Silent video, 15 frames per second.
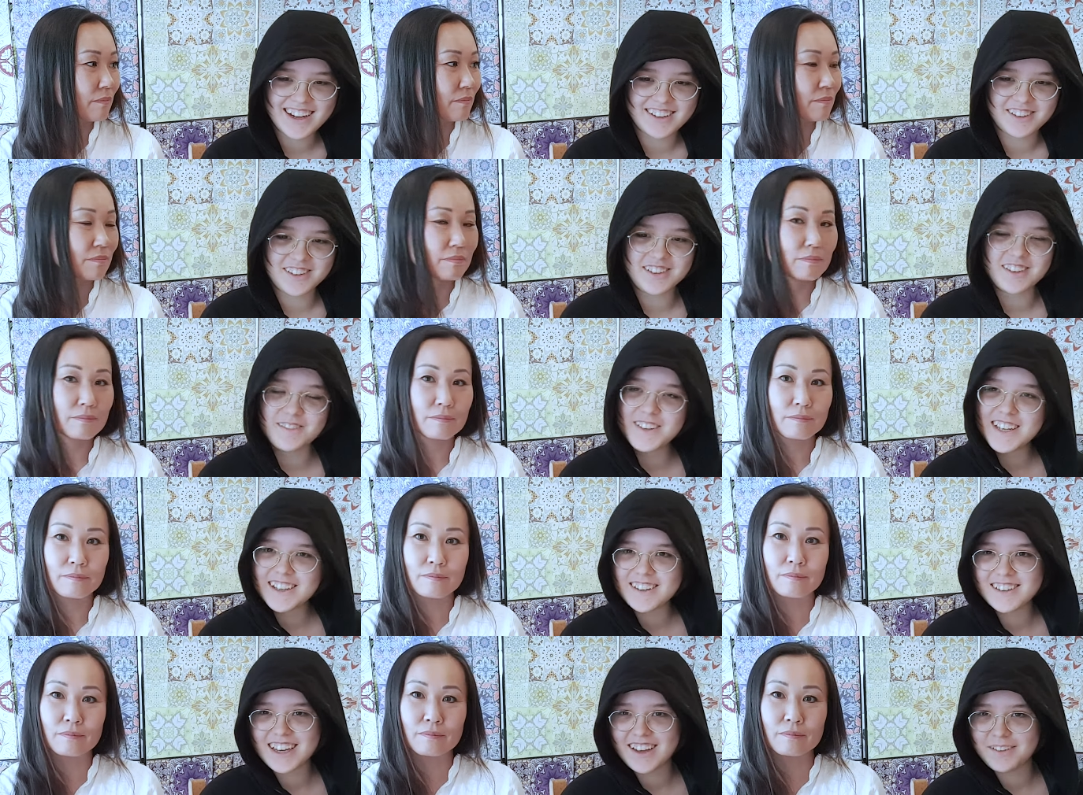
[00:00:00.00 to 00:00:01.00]
Speaker 1: I turn to
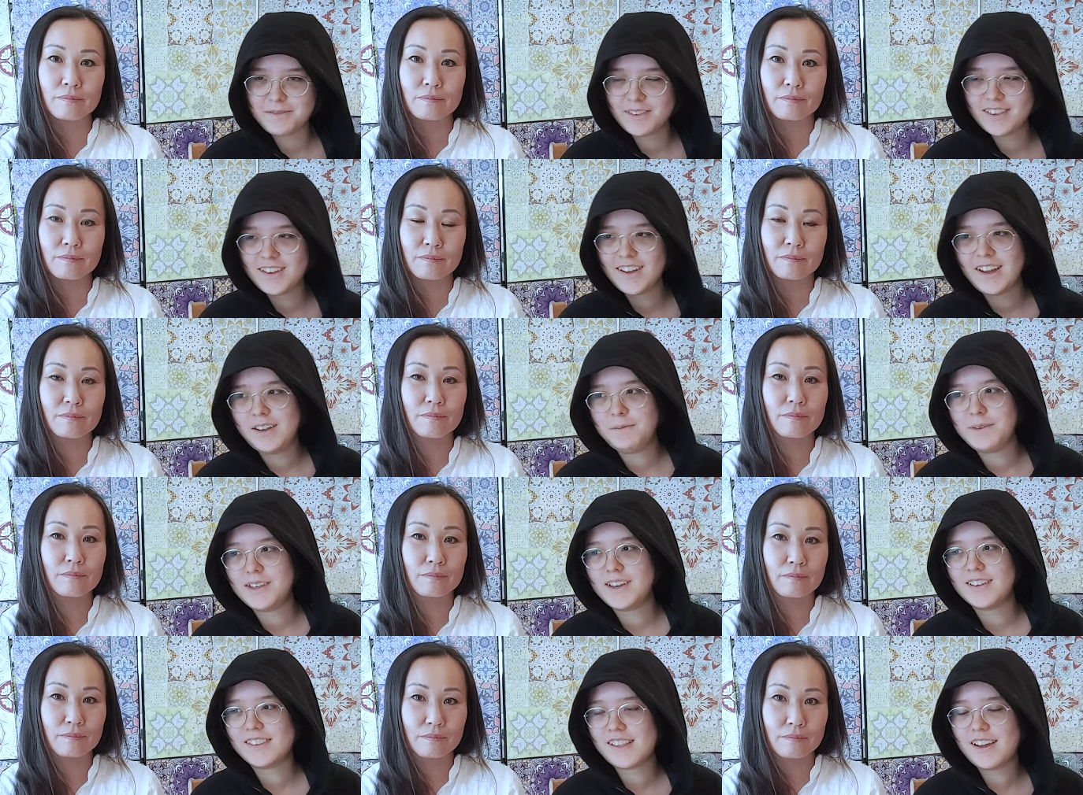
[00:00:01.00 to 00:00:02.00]
video games
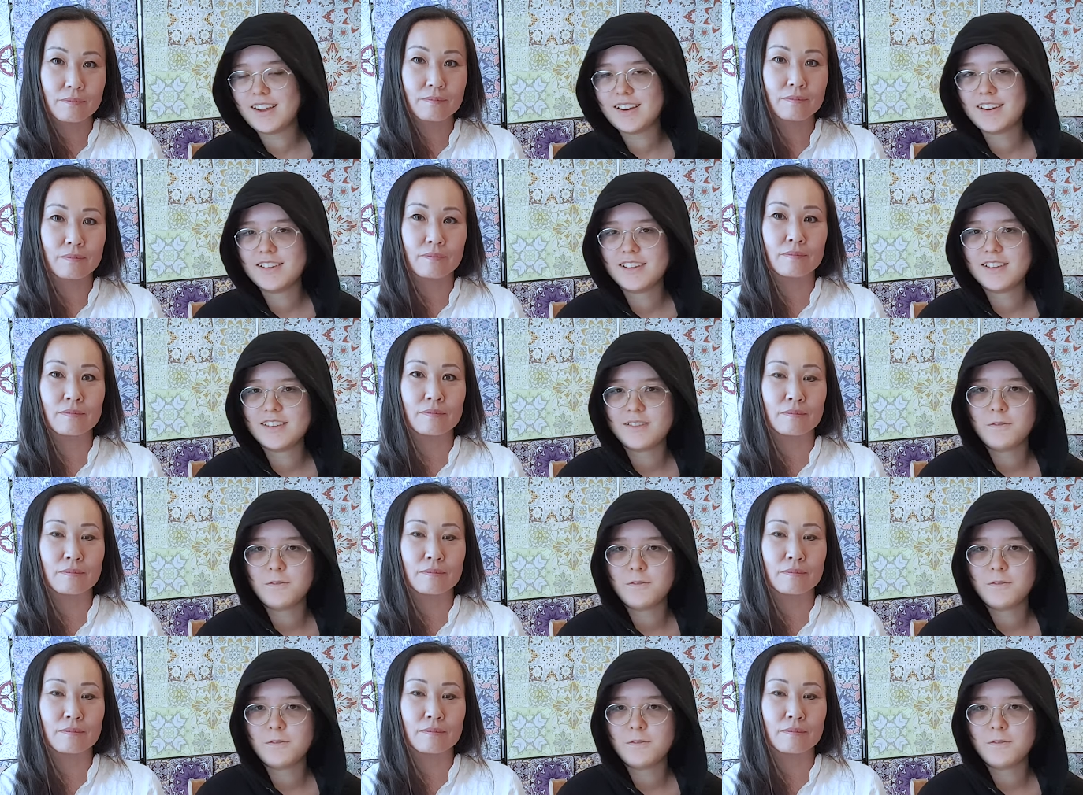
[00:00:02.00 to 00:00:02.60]
because then